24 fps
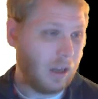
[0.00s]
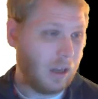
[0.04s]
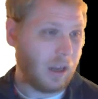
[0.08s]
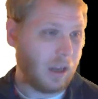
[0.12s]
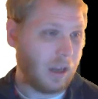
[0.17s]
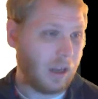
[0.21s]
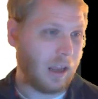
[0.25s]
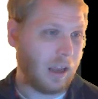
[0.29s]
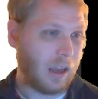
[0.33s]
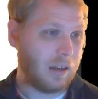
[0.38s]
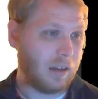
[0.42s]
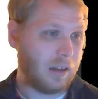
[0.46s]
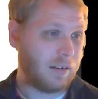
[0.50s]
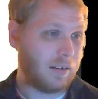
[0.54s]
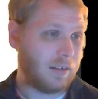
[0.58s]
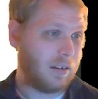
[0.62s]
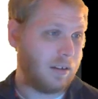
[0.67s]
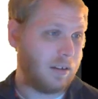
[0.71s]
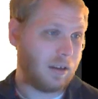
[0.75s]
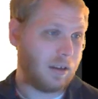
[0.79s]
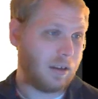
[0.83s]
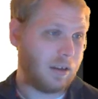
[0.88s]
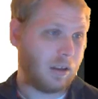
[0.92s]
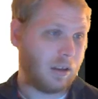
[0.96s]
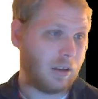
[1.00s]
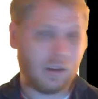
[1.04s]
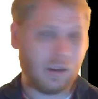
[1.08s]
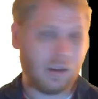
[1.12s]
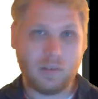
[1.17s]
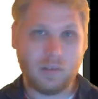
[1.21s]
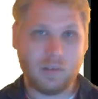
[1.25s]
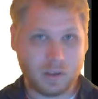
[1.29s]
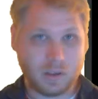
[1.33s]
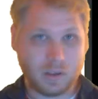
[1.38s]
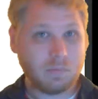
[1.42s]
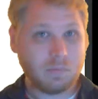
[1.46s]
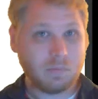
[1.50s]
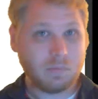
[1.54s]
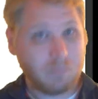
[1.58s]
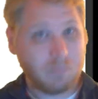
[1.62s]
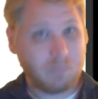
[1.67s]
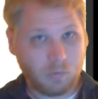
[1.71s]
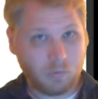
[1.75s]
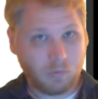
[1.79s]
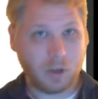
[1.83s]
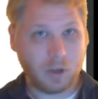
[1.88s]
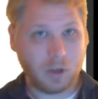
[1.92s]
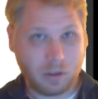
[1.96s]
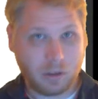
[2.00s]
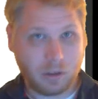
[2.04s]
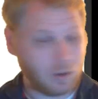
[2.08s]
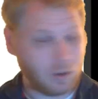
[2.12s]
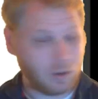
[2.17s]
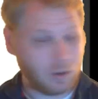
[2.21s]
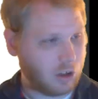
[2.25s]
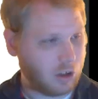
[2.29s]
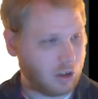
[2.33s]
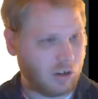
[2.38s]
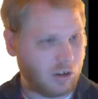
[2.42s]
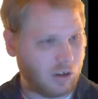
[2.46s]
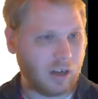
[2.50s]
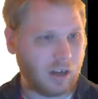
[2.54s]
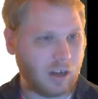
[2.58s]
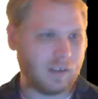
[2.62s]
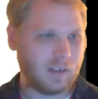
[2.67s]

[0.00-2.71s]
and it looks really, really great.